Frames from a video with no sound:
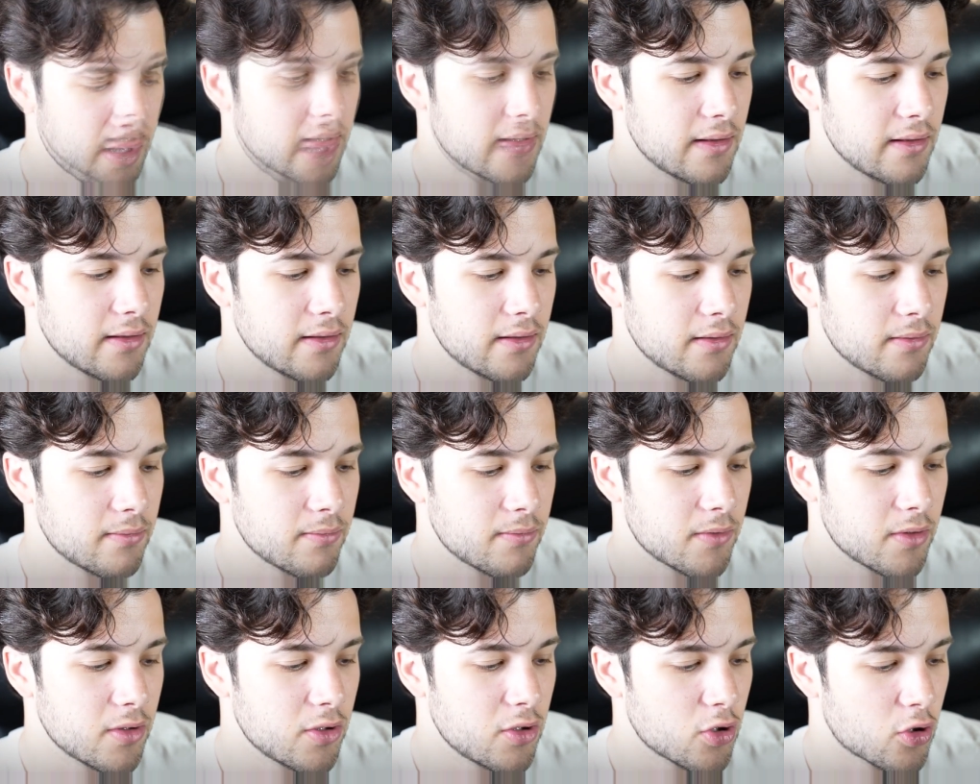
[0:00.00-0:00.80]
in
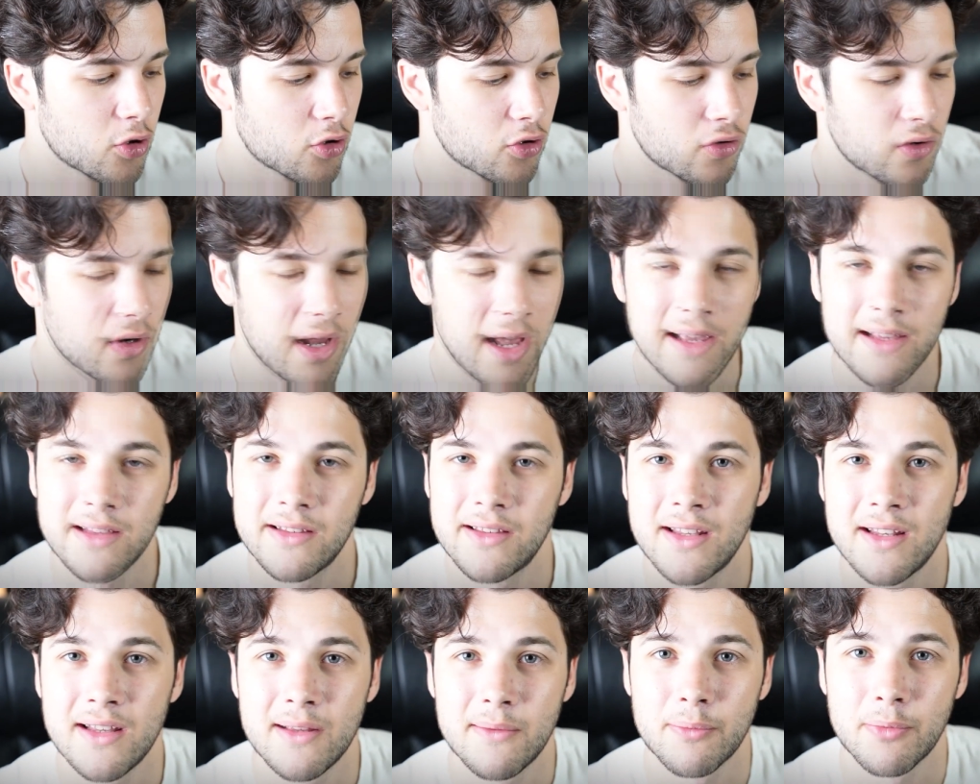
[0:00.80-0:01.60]
your
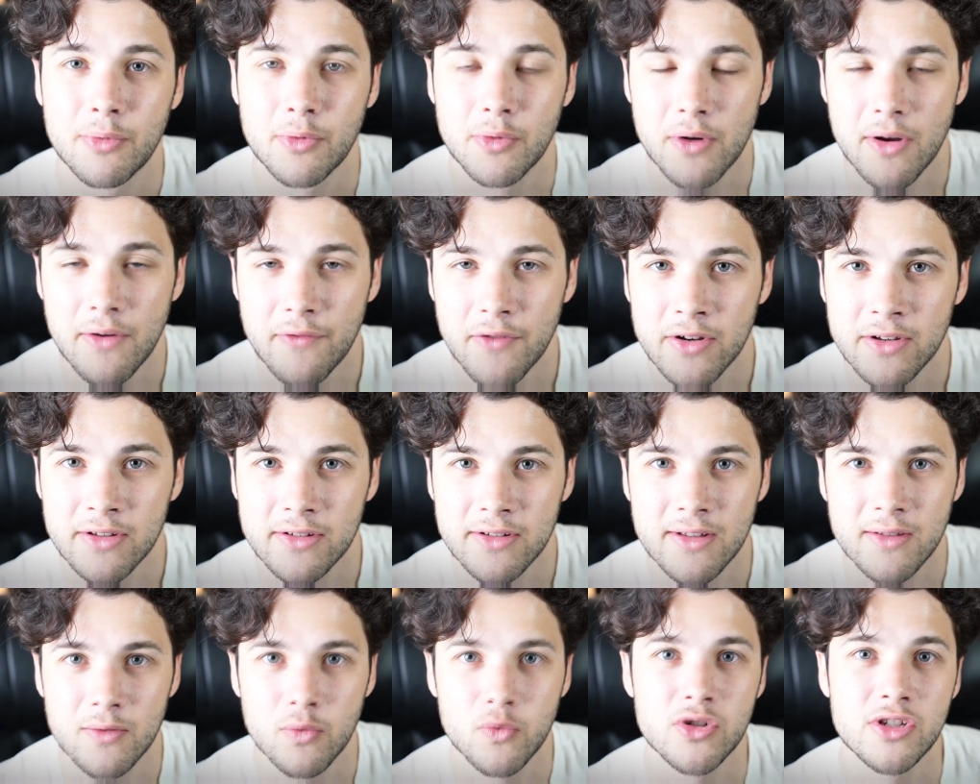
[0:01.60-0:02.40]
aesthetic preferences,